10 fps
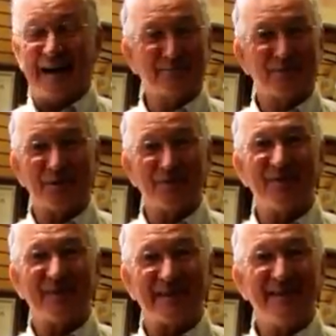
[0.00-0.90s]

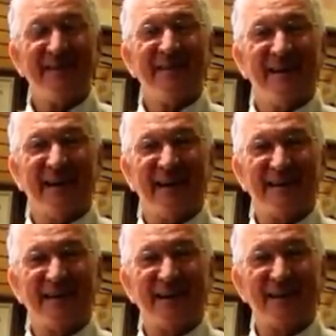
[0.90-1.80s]
Absolutely.
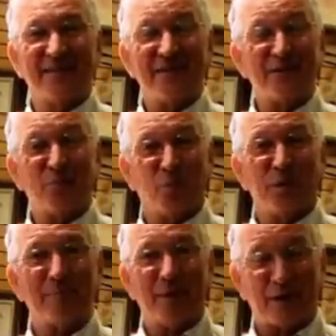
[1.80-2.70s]
And uh, the
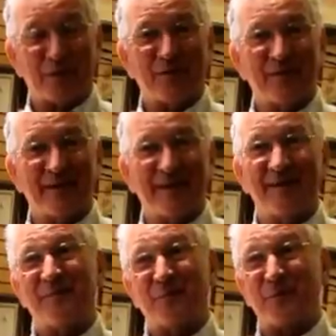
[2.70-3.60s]
woolly bugger
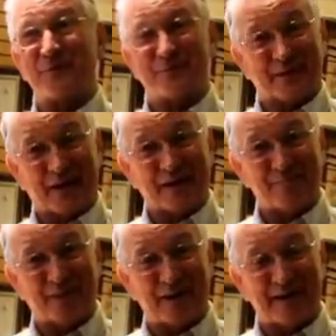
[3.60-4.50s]
uh, was
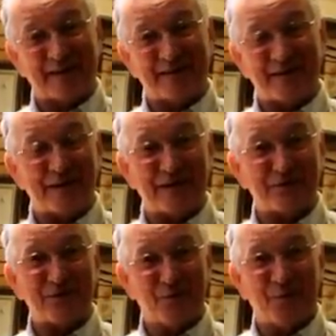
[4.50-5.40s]
tied by the
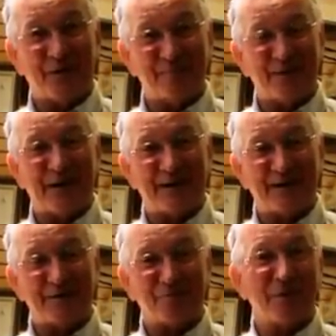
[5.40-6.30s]
initial one by
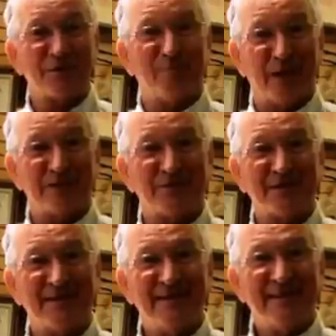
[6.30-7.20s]
uh, Russ
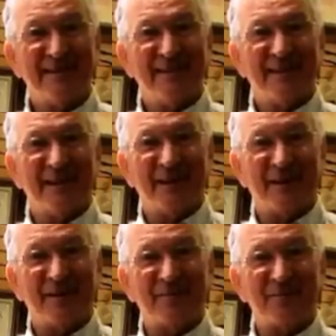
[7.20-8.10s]
Blessing,
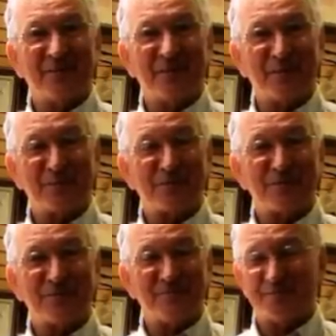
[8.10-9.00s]
uh, who was
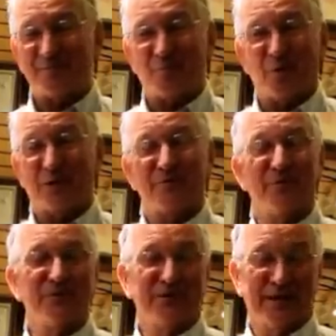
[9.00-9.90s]
a
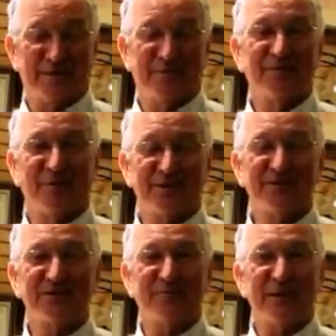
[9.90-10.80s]
wonderful gentleman. Russ
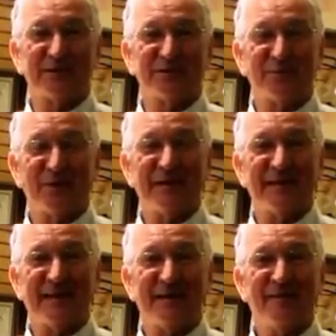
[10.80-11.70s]
has passed away
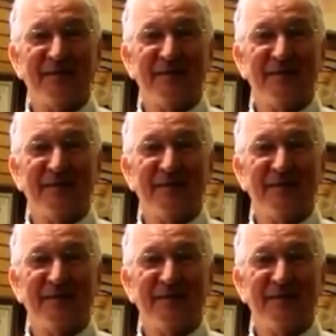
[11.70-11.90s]
now.